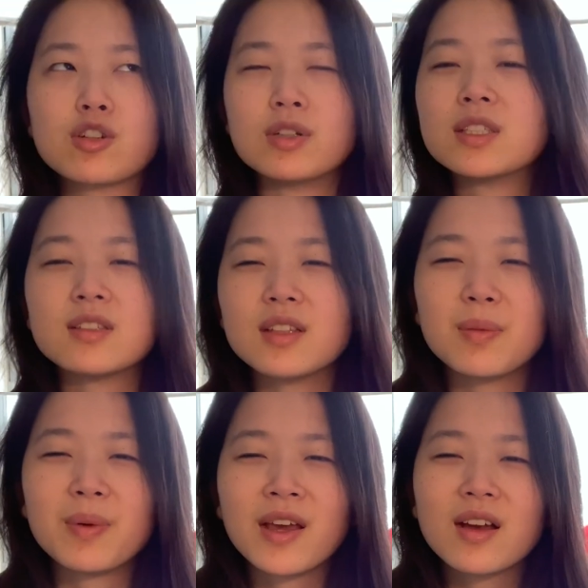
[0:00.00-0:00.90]
crystally
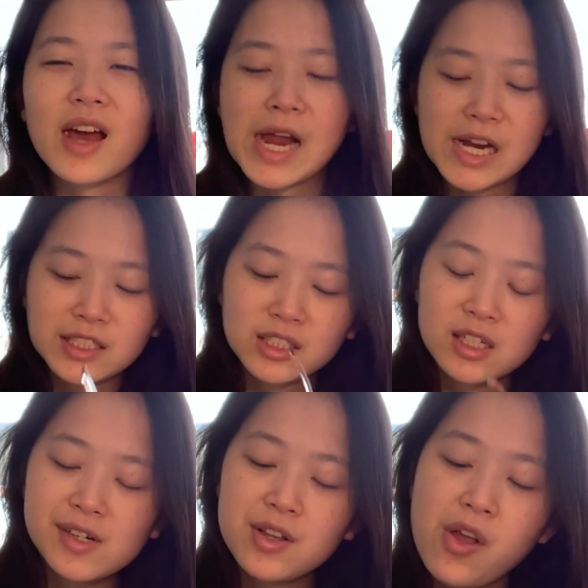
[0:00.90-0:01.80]
pink, I guess.
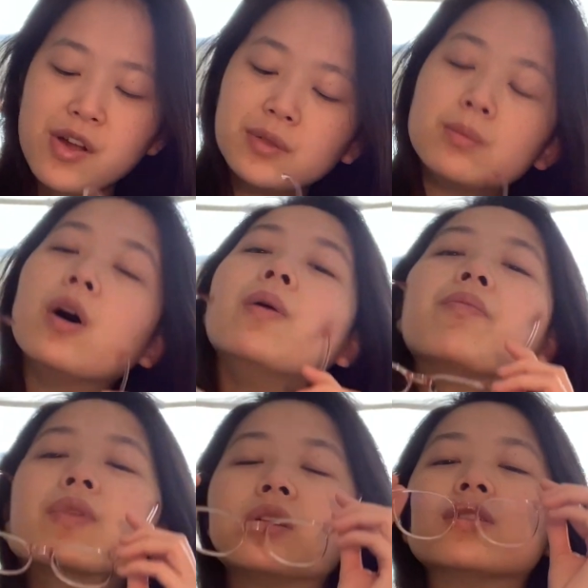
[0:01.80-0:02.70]
But
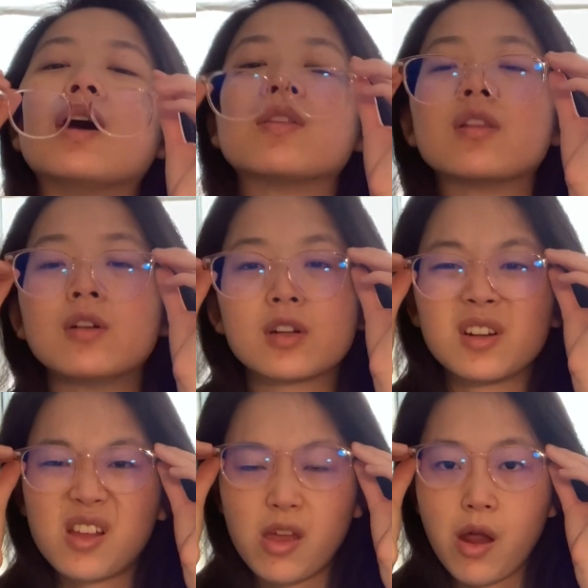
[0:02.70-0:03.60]
let's see how they look.
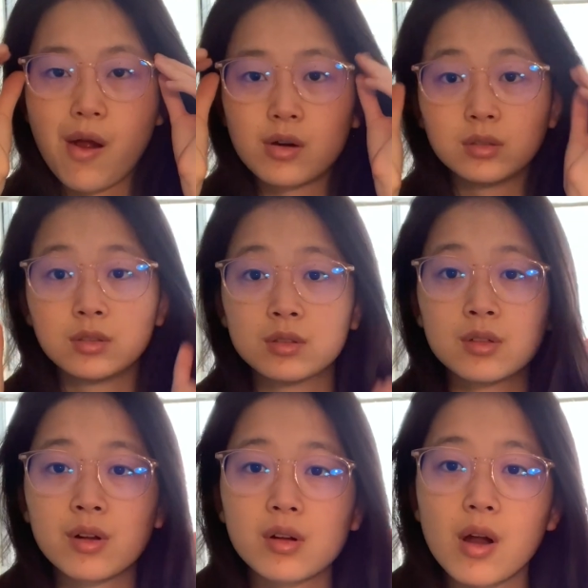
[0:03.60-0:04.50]

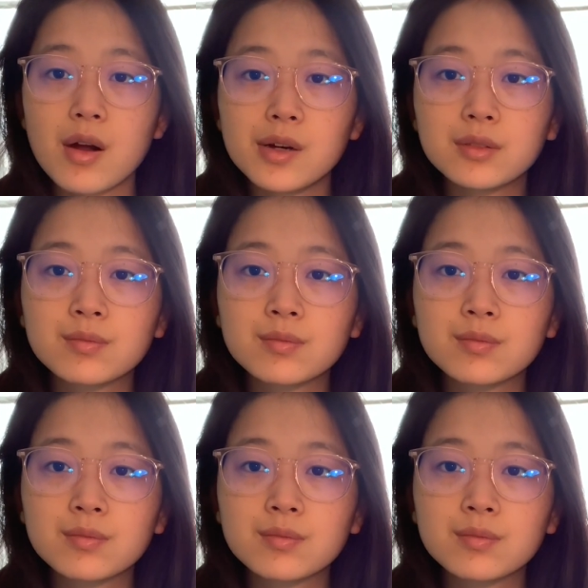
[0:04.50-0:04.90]
Alright.